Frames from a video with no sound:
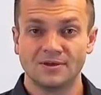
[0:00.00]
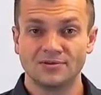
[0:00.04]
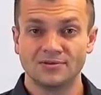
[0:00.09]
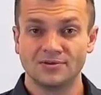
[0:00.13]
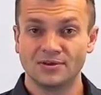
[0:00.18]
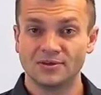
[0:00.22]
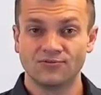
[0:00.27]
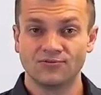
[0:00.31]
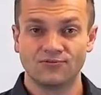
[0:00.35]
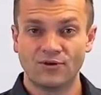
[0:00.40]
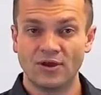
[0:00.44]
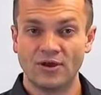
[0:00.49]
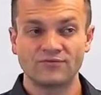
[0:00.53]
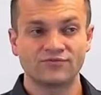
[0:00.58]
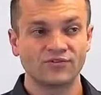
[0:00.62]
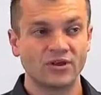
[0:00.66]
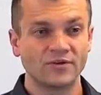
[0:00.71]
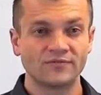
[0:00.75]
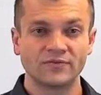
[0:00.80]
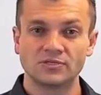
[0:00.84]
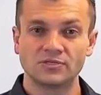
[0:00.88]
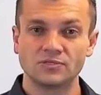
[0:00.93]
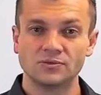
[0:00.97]
You can drive
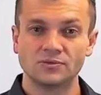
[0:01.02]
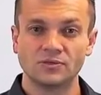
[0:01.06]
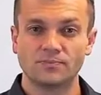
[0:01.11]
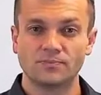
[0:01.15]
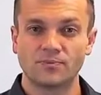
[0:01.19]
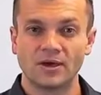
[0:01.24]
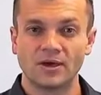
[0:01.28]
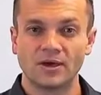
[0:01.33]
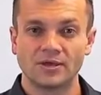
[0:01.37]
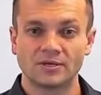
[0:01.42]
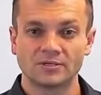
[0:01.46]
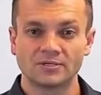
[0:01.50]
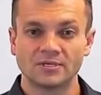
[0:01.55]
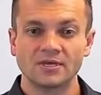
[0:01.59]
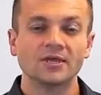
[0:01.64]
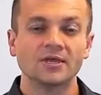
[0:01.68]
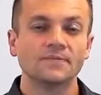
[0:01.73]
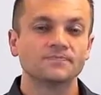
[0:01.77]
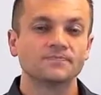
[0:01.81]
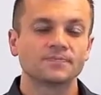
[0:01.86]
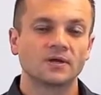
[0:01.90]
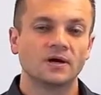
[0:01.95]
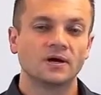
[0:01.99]
traffic to the product,
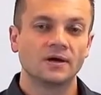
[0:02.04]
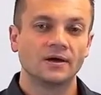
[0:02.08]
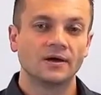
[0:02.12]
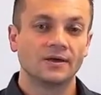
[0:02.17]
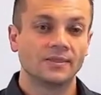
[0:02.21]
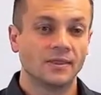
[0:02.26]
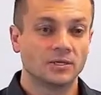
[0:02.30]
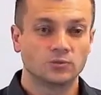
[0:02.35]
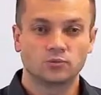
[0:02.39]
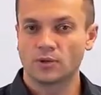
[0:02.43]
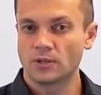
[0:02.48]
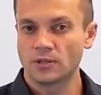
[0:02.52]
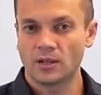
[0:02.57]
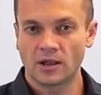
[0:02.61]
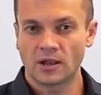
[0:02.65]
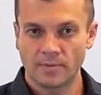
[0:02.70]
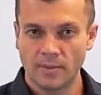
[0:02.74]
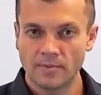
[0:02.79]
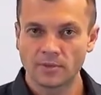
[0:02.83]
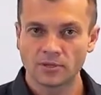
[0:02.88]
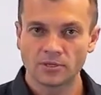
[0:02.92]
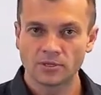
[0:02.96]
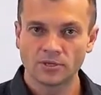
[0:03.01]
and that's what a lot
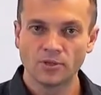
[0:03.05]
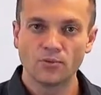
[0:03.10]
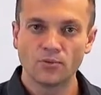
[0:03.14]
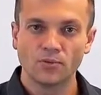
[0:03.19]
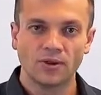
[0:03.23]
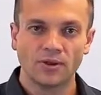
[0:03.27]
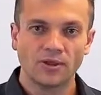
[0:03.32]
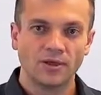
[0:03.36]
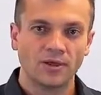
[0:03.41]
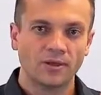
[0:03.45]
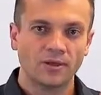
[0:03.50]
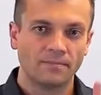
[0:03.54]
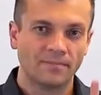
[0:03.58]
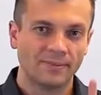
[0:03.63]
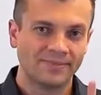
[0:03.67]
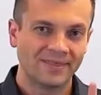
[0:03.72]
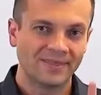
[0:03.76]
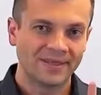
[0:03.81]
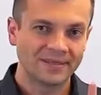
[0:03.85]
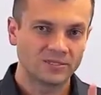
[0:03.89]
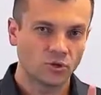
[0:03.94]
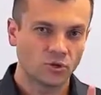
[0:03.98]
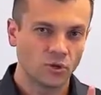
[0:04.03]
of people are doing.
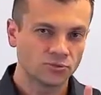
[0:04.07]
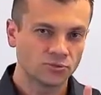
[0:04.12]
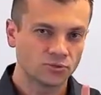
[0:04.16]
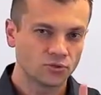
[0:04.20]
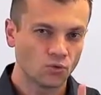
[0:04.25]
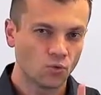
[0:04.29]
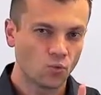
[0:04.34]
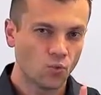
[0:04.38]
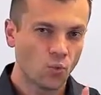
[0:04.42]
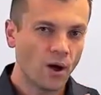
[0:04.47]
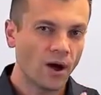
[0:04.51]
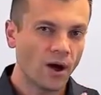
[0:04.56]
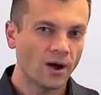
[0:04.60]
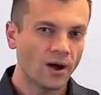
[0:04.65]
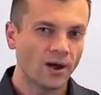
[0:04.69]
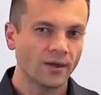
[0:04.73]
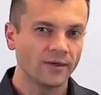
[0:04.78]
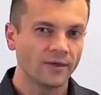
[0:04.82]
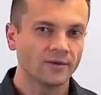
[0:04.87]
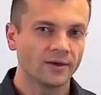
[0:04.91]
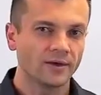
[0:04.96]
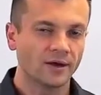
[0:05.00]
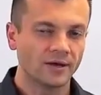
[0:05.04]
But that's also
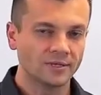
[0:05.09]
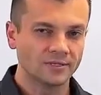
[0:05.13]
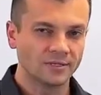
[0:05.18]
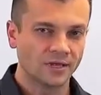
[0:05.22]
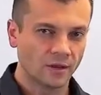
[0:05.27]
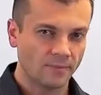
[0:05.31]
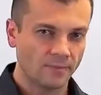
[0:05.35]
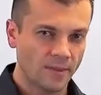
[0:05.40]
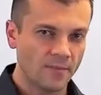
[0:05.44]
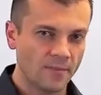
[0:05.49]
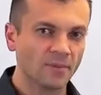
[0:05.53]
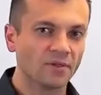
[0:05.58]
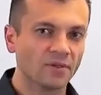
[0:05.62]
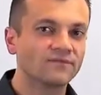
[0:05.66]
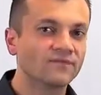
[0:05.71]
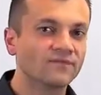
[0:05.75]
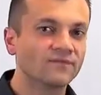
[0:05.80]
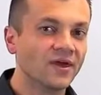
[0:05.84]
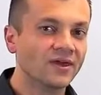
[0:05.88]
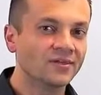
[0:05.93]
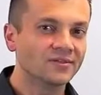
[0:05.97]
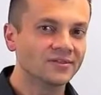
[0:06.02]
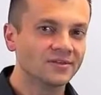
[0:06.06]
why a lot of people are
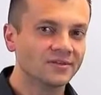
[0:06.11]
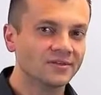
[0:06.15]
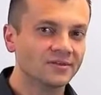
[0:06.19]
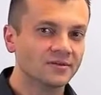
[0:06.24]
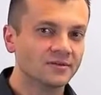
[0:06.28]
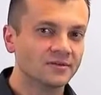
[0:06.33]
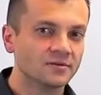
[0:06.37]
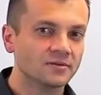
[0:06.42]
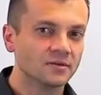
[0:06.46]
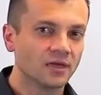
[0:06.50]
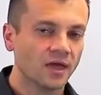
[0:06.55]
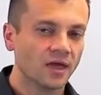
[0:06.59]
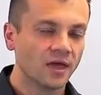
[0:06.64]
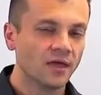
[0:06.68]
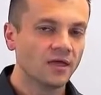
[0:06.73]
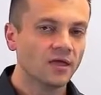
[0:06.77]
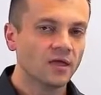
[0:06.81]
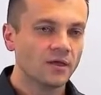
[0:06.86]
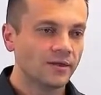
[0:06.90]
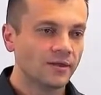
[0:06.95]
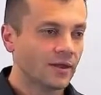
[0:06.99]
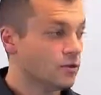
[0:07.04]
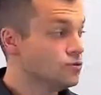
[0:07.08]
failing. Okay?
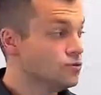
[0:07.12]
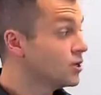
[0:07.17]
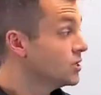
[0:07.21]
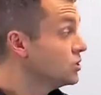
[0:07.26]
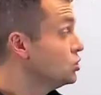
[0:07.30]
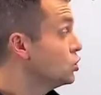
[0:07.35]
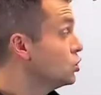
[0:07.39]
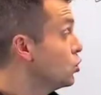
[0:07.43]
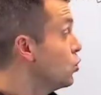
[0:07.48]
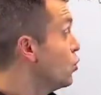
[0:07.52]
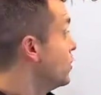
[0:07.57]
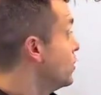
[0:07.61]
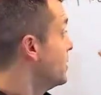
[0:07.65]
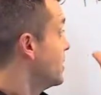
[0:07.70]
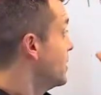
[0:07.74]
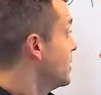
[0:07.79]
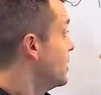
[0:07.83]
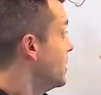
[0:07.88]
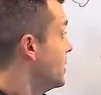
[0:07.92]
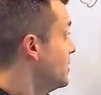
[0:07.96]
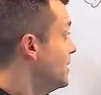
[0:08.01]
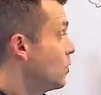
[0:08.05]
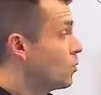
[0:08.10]
Now, you can join
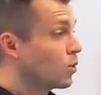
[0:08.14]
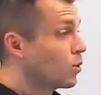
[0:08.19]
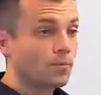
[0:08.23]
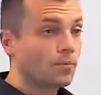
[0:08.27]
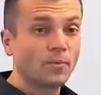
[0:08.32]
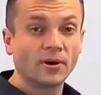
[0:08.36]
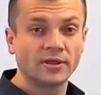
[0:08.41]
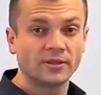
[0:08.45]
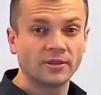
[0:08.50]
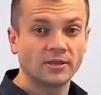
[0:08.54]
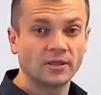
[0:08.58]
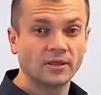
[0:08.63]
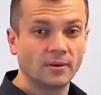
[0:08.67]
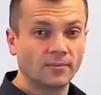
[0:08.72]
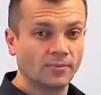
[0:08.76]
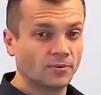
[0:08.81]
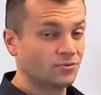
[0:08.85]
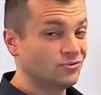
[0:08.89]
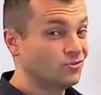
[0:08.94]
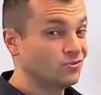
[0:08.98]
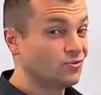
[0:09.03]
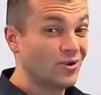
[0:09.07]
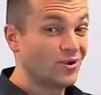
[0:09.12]
a network marketing
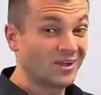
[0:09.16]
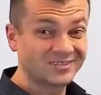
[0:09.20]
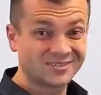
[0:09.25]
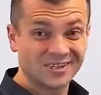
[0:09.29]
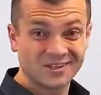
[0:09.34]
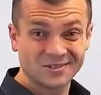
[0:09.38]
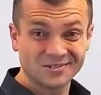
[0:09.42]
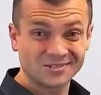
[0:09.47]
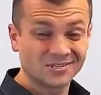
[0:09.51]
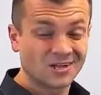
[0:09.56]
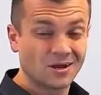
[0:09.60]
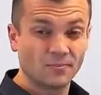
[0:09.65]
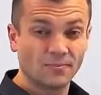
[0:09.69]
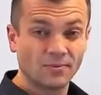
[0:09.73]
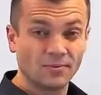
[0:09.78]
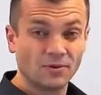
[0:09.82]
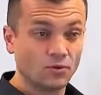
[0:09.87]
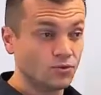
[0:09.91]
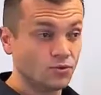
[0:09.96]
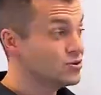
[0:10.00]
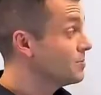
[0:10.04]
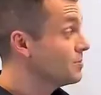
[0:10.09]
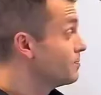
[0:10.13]
company or a direct sales
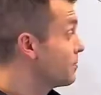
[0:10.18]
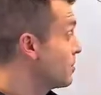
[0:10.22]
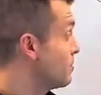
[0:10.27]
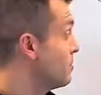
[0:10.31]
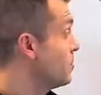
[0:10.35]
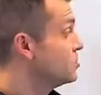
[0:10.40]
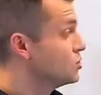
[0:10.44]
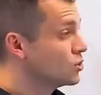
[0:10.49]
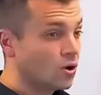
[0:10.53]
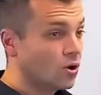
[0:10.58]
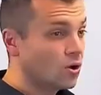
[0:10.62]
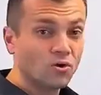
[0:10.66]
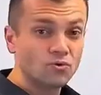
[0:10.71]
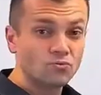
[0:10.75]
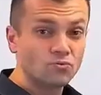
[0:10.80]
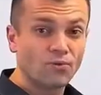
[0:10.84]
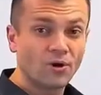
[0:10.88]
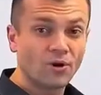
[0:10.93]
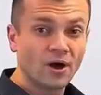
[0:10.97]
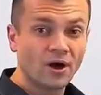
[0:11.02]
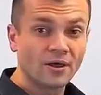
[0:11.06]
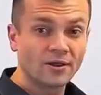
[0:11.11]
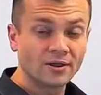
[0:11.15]
company, or you can promote your
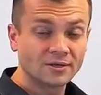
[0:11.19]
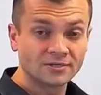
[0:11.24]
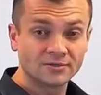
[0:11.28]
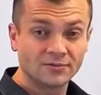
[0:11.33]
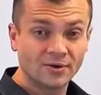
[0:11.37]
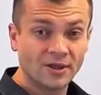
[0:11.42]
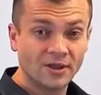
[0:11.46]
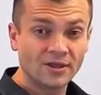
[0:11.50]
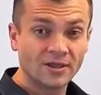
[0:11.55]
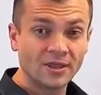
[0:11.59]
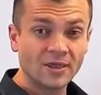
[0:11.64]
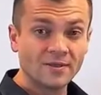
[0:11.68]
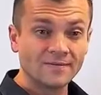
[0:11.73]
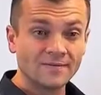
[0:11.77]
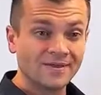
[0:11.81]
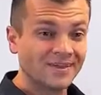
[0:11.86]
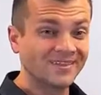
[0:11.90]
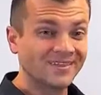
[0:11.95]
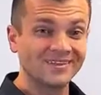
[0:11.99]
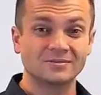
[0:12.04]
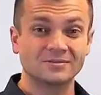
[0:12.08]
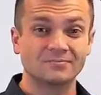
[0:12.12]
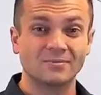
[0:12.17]
own product, right?
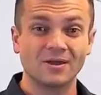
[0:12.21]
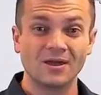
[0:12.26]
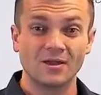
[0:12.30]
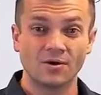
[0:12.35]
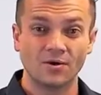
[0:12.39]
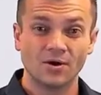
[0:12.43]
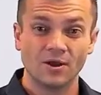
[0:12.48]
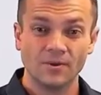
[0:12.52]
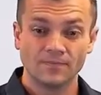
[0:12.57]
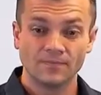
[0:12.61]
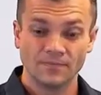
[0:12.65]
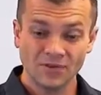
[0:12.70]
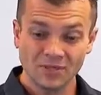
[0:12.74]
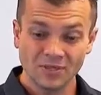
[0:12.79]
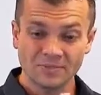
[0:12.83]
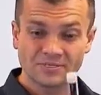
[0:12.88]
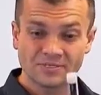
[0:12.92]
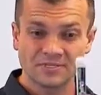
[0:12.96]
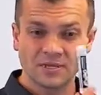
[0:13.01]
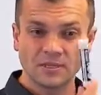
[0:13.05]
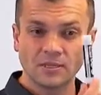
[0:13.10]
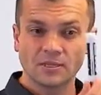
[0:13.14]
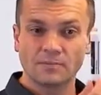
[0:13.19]
It doesn't matter. You can
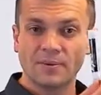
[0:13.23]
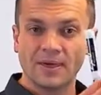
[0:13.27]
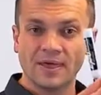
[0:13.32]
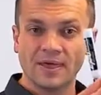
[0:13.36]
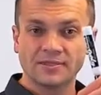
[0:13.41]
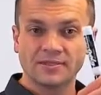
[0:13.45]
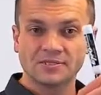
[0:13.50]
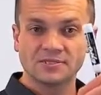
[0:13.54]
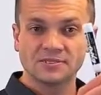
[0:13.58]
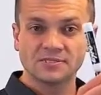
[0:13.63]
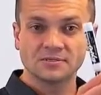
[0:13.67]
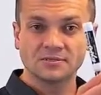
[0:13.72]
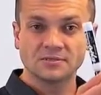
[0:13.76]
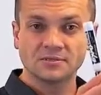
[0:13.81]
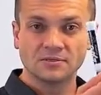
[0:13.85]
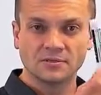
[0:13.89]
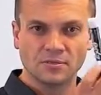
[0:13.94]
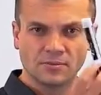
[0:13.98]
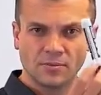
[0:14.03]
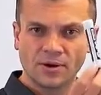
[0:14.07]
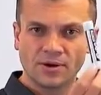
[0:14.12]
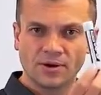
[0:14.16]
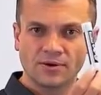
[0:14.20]
be selling pens,
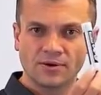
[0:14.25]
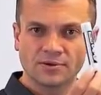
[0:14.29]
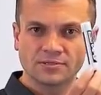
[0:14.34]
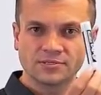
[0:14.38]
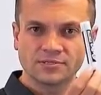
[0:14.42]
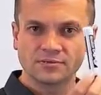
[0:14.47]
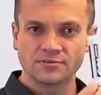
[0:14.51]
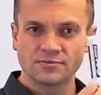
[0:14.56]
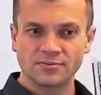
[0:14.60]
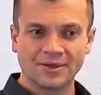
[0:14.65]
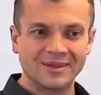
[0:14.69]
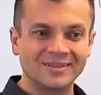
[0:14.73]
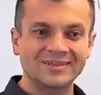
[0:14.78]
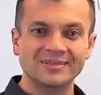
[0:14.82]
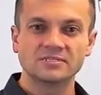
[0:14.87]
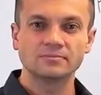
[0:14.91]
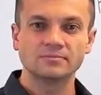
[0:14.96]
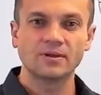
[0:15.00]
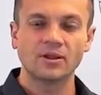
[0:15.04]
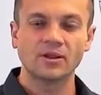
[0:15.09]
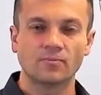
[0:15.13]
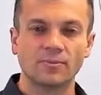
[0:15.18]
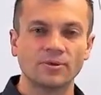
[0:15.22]
the markers. It
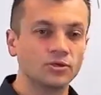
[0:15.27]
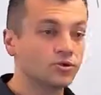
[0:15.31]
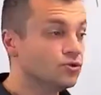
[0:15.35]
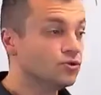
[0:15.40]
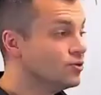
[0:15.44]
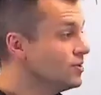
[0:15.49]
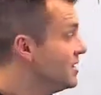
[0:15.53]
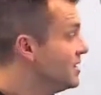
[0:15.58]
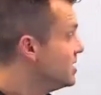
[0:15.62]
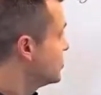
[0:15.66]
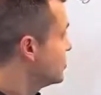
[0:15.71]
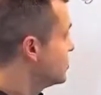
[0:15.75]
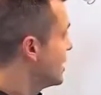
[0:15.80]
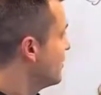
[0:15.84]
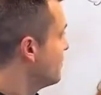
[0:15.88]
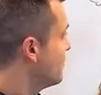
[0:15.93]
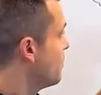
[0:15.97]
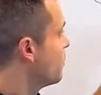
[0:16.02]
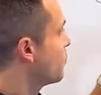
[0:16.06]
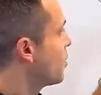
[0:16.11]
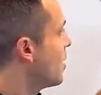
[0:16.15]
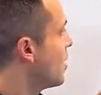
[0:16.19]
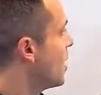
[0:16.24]
doesn't matter. But you need to
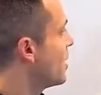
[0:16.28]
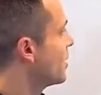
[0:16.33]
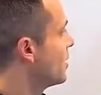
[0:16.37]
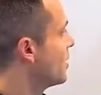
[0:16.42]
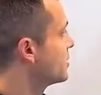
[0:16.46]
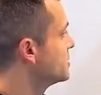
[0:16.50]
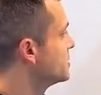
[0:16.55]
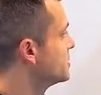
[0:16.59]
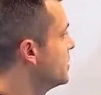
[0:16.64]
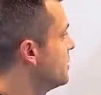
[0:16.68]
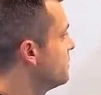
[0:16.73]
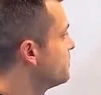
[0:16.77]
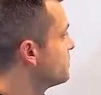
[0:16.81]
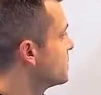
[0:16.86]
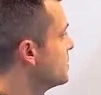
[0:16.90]
have a product